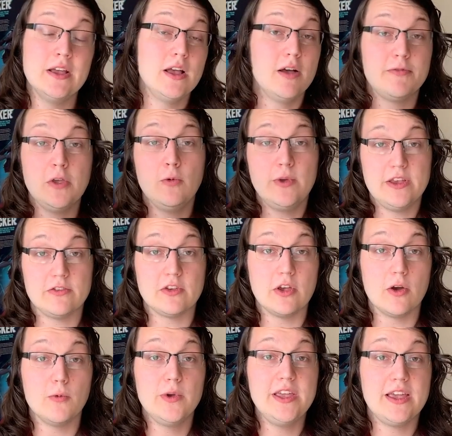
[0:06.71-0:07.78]
A few weeks
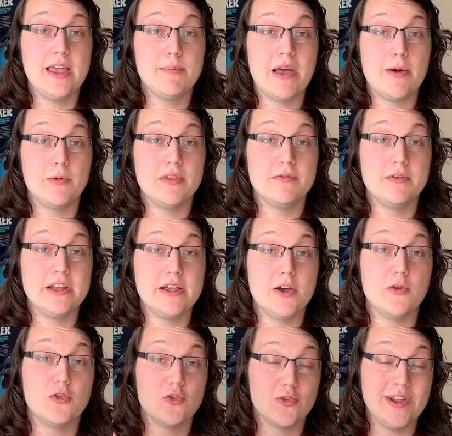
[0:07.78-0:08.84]
ago, we came out with a
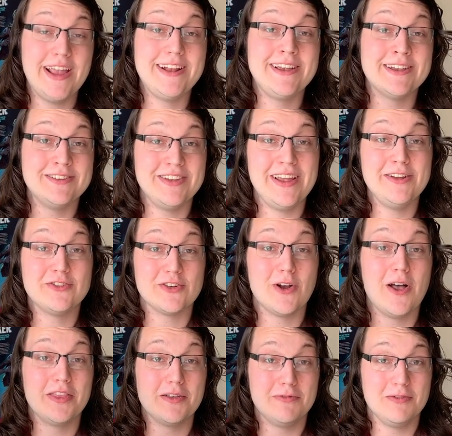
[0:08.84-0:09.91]
video creating a danger
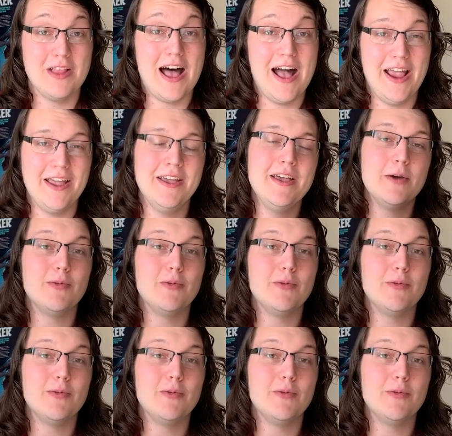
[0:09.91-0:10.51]
on the fly,